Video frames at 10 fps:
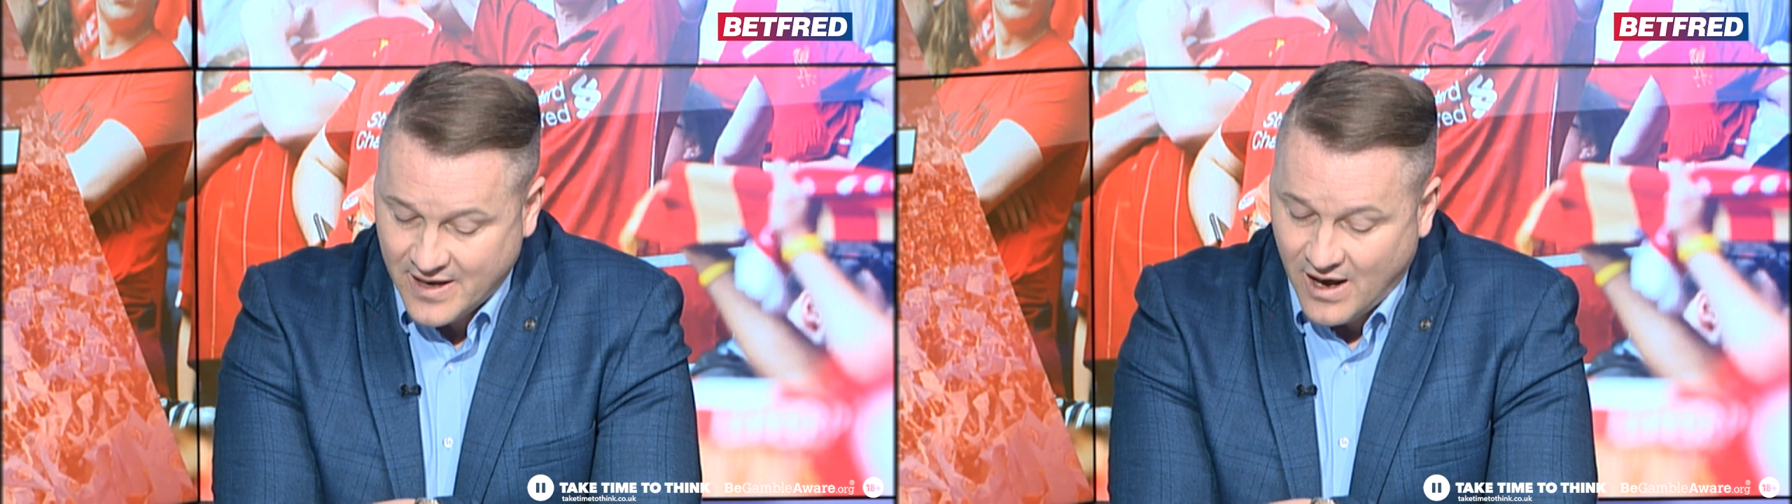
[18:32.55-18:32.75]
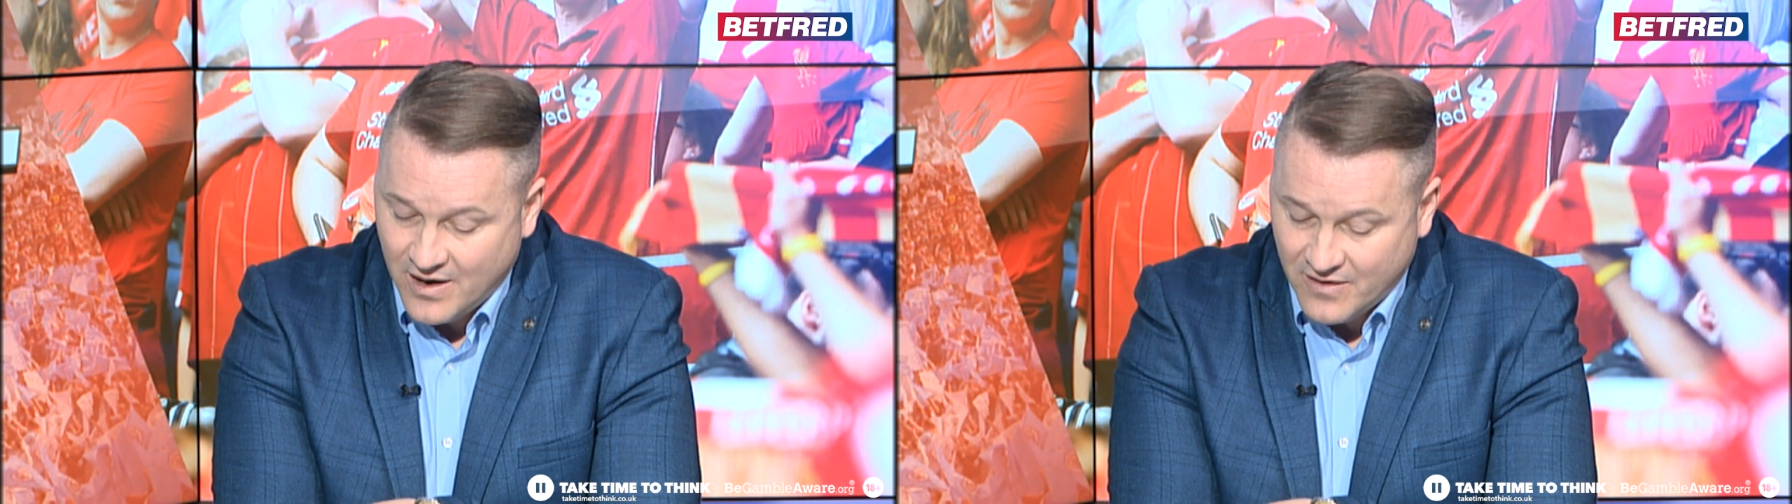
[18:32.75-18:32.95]

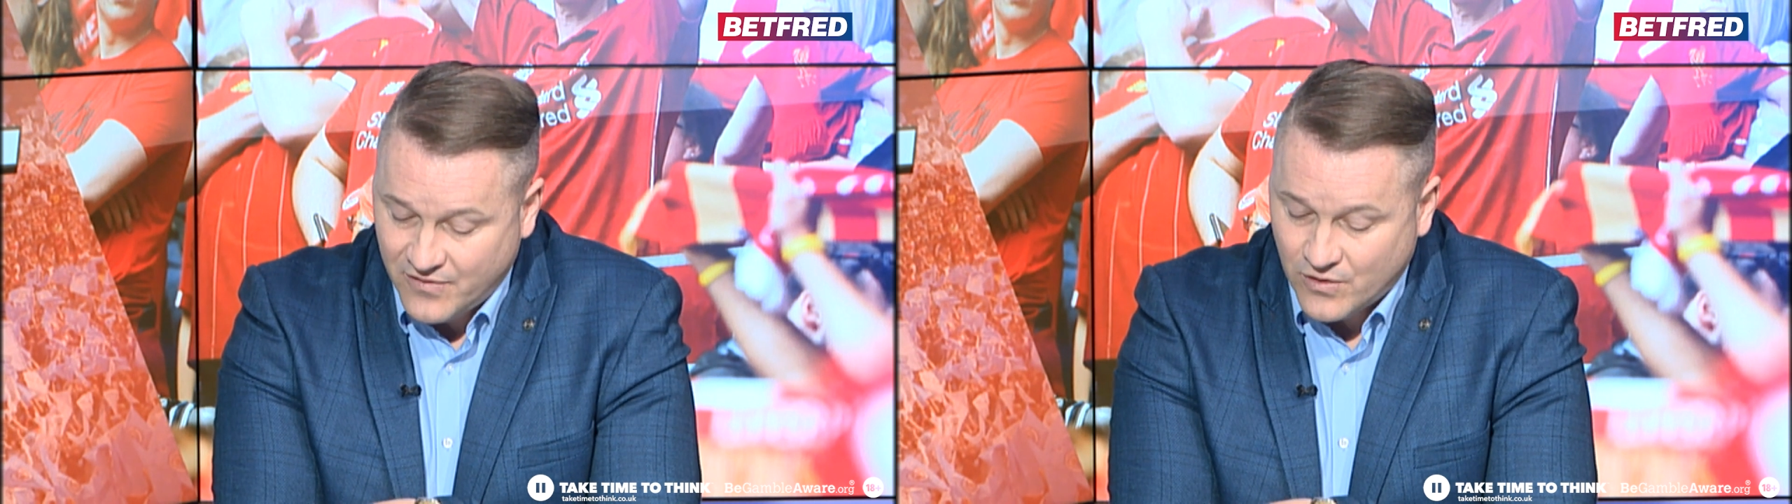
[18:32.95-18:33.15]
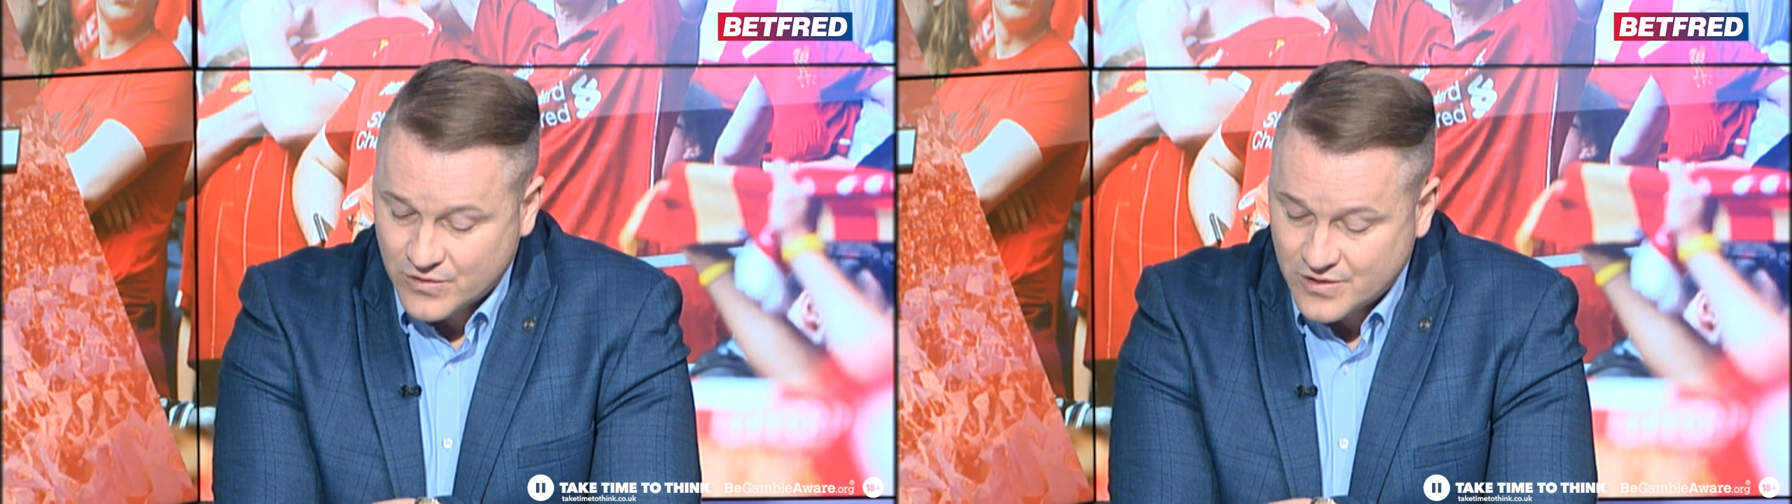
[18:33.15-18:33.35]
can't
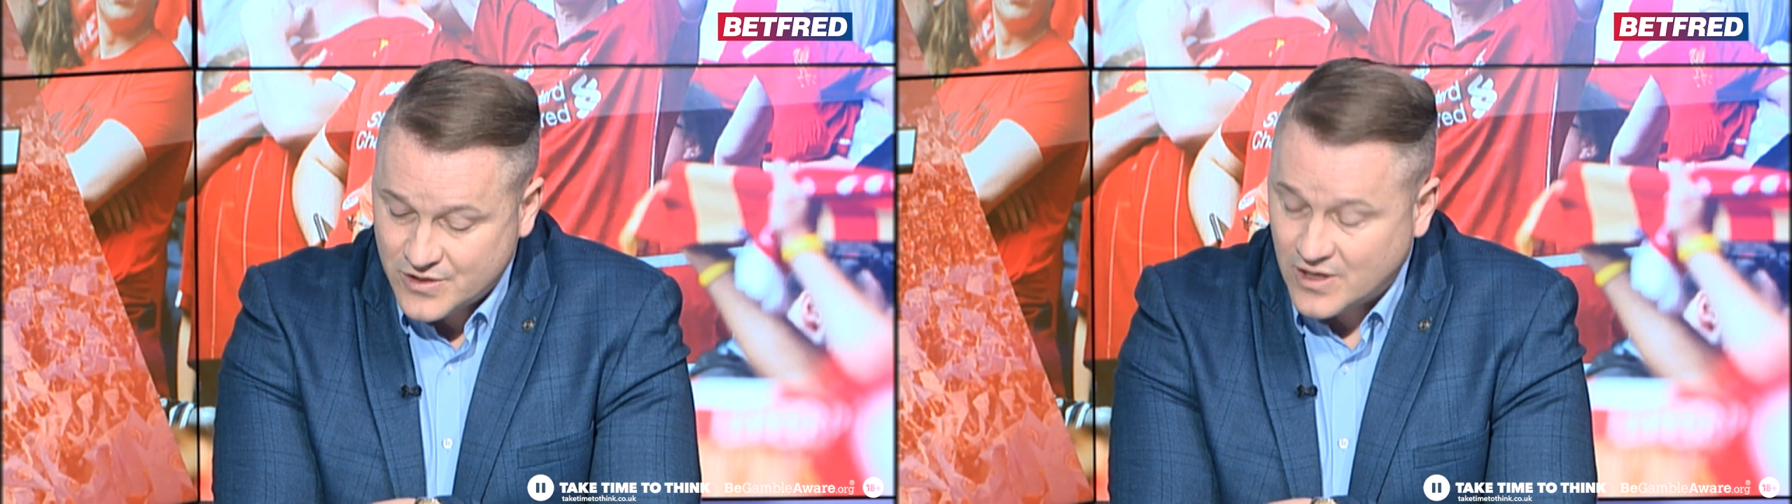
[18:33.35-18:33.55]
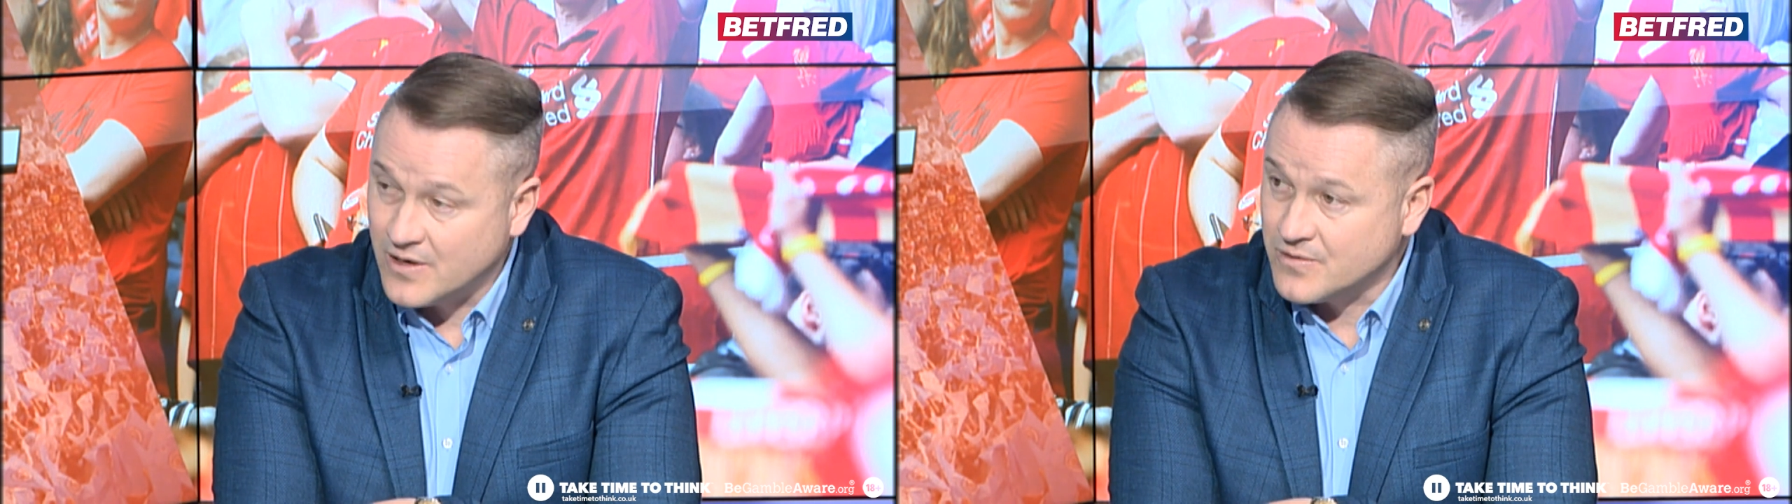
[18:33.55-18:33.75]
afford
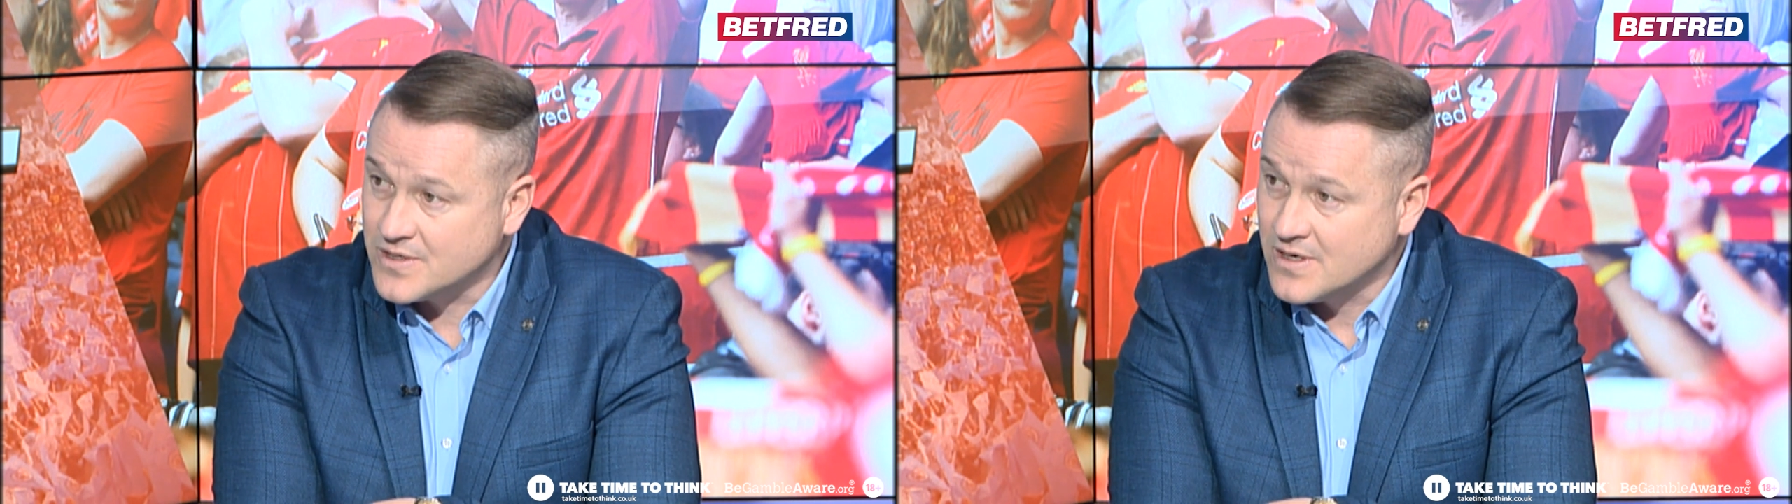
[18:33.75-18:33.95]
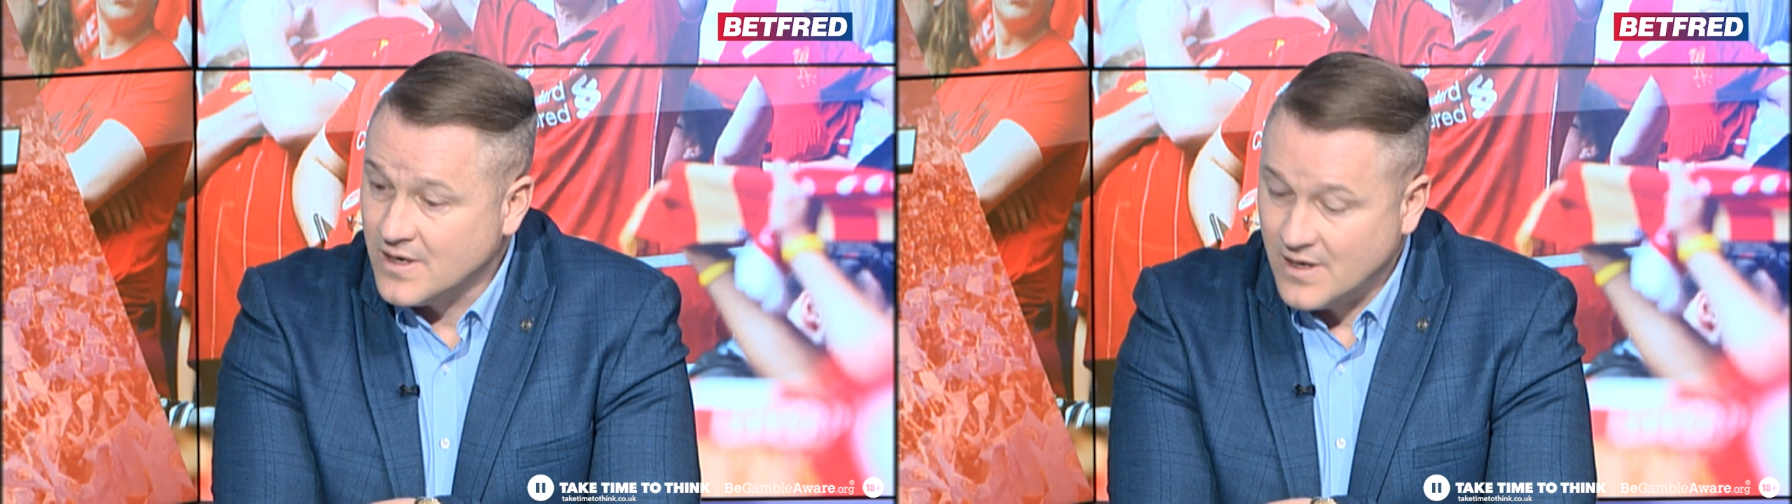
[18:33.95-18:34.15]
to lose.